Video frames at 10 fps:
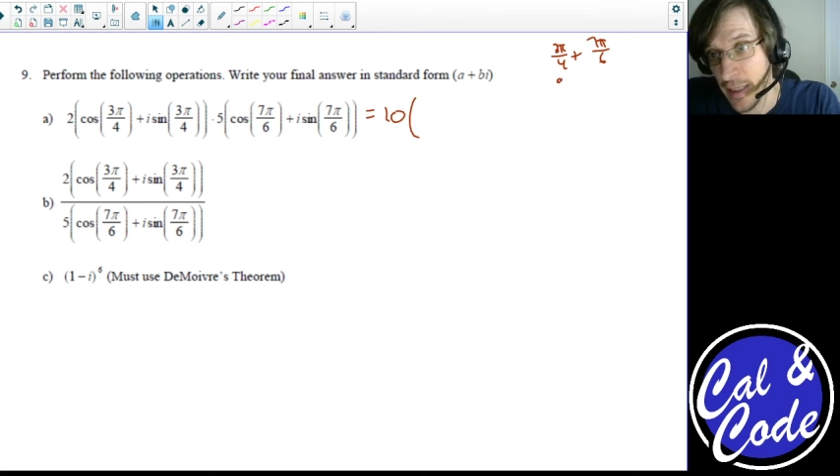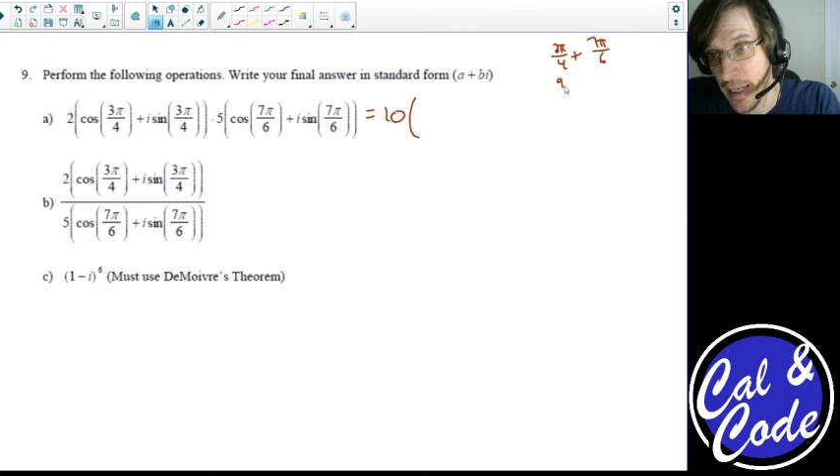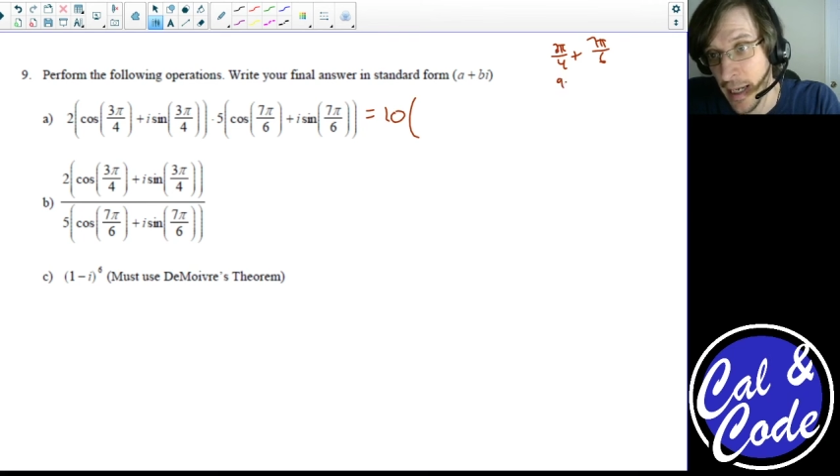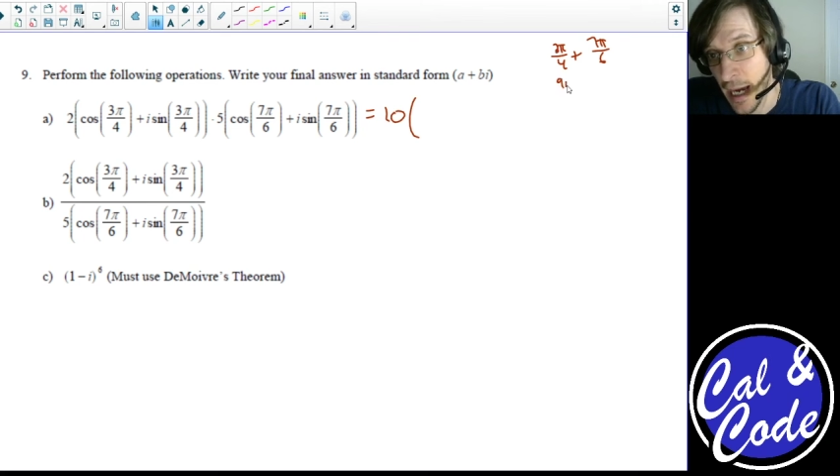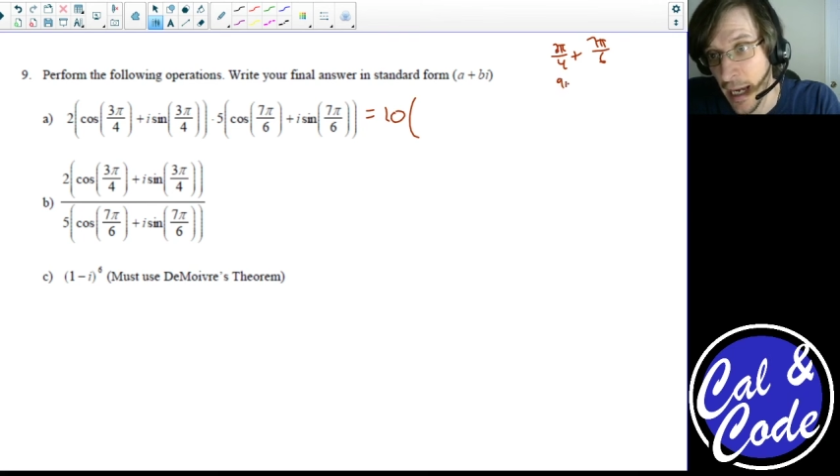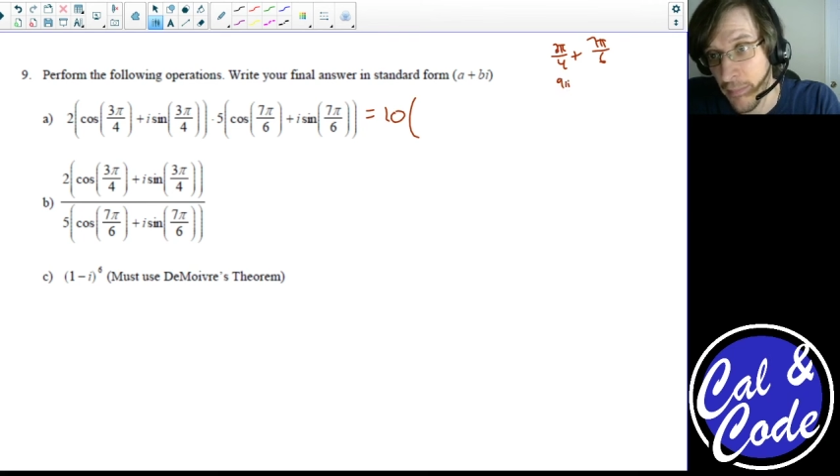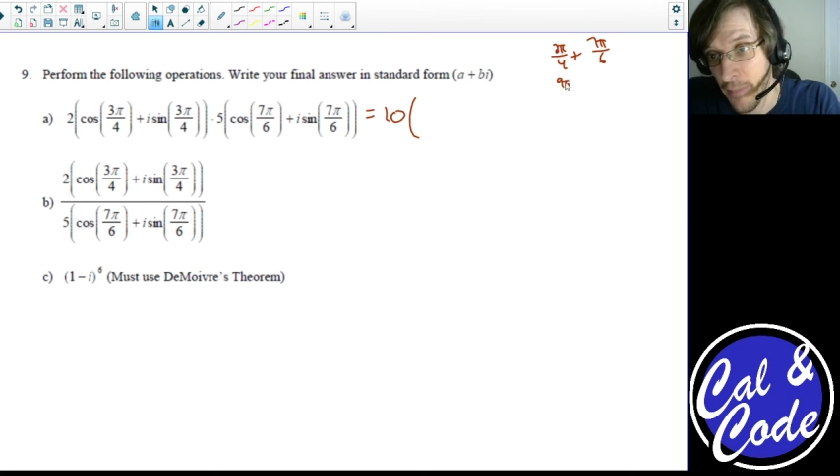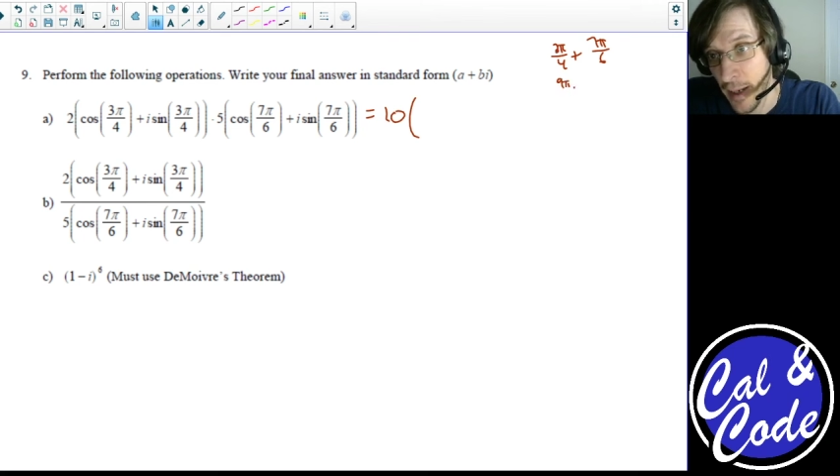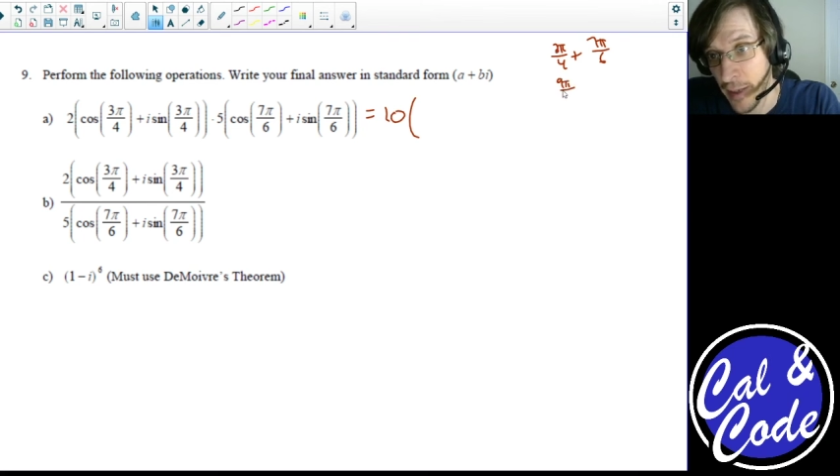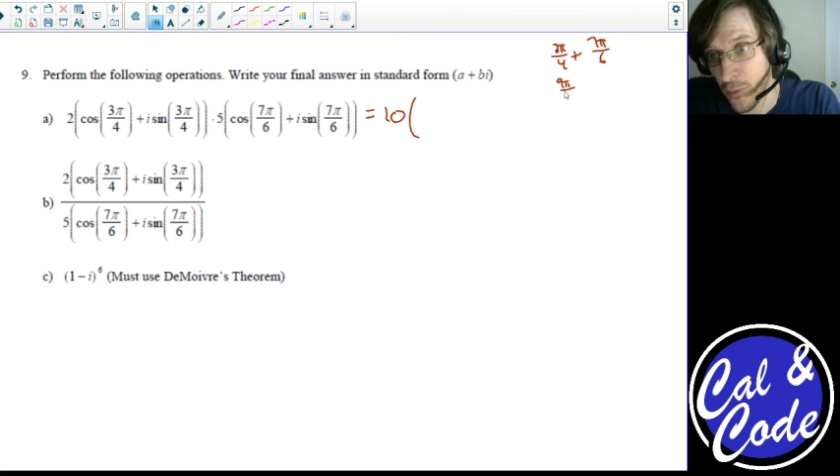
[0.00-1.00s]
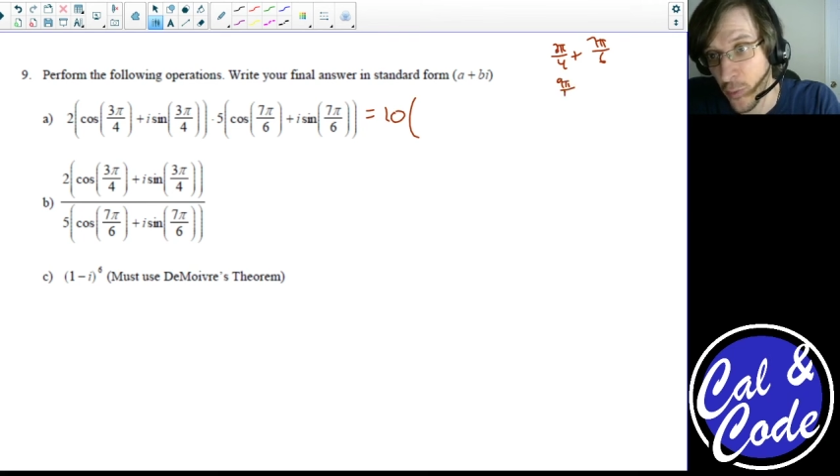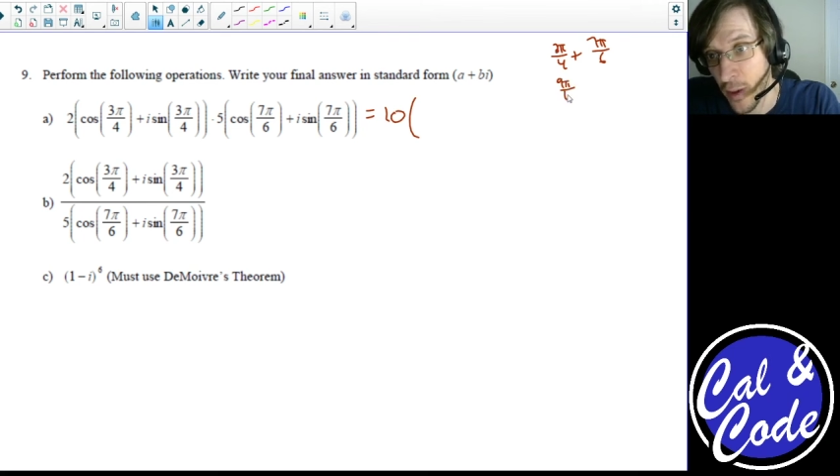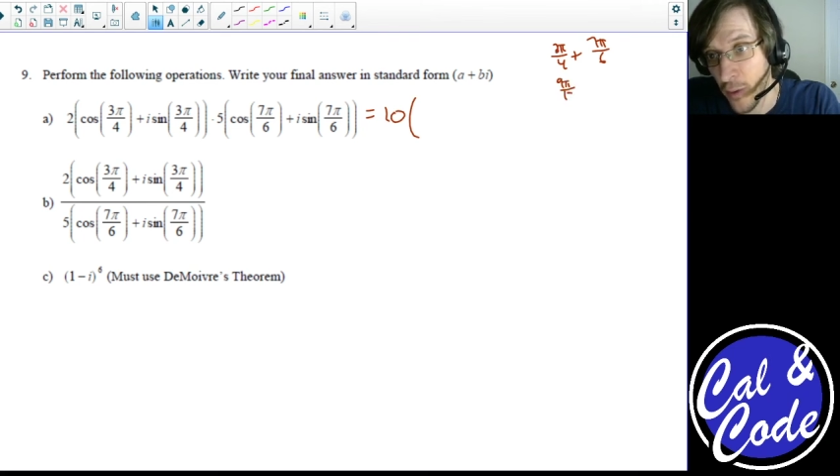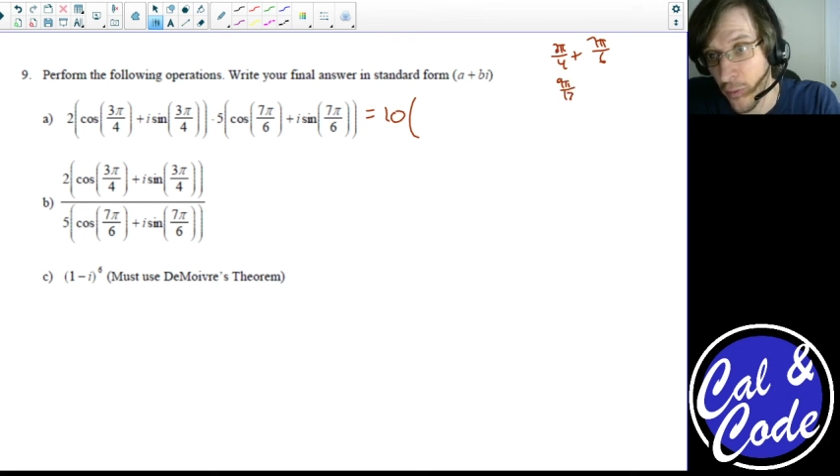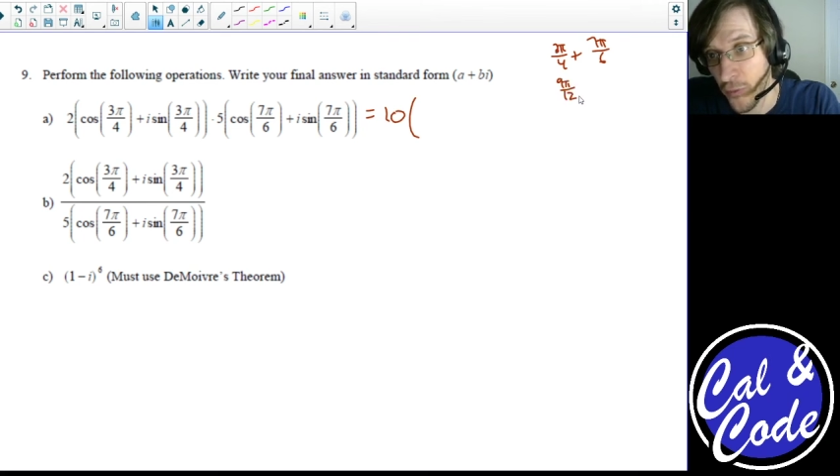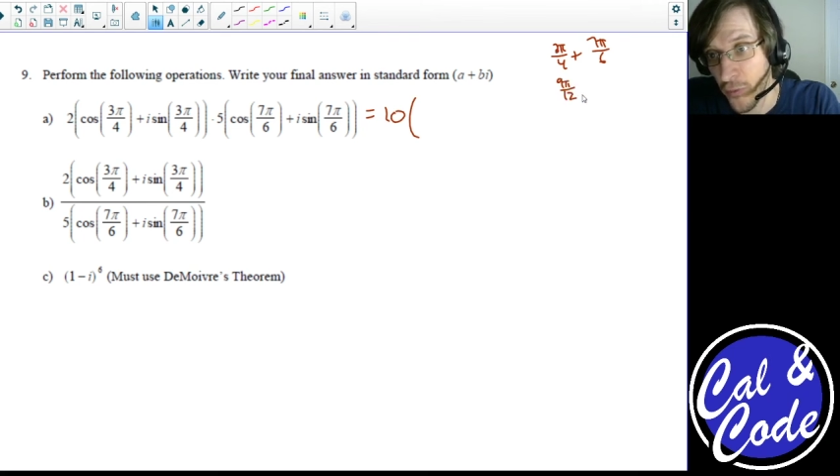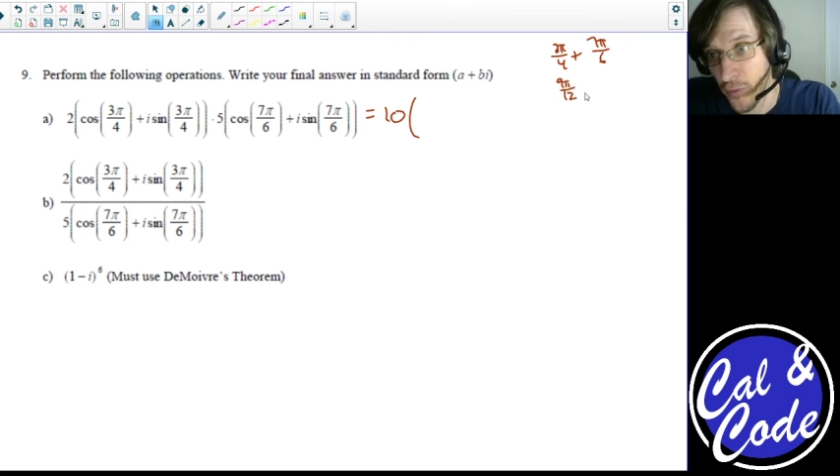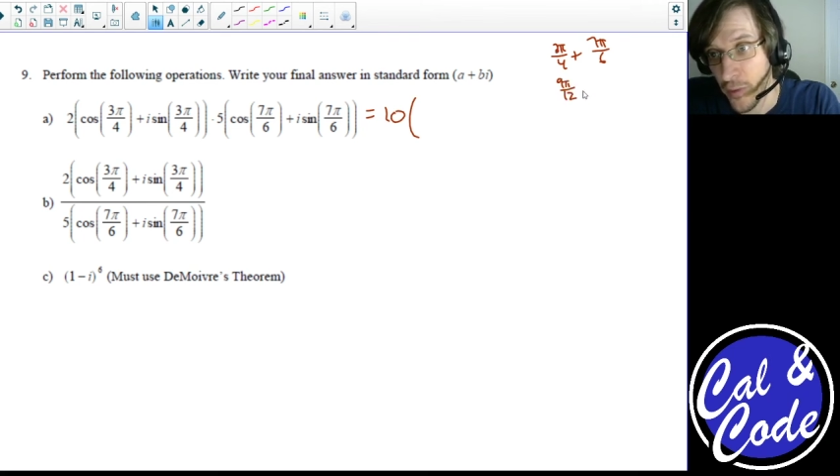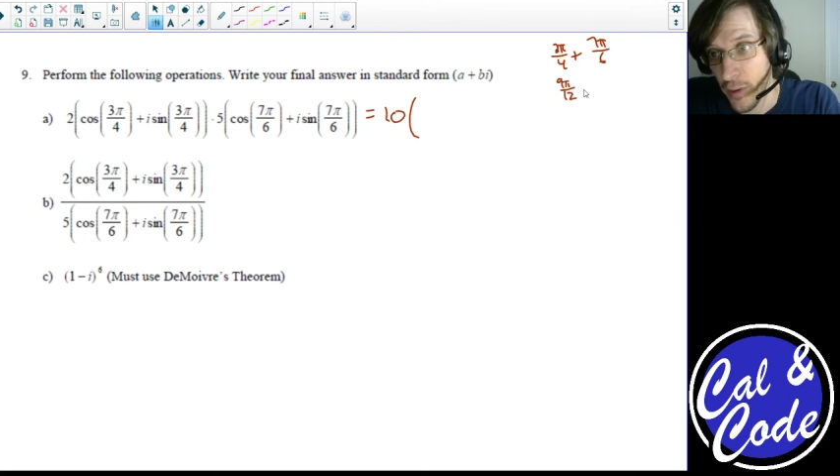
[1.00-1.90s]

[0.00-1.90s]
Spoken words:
9 pi twelfths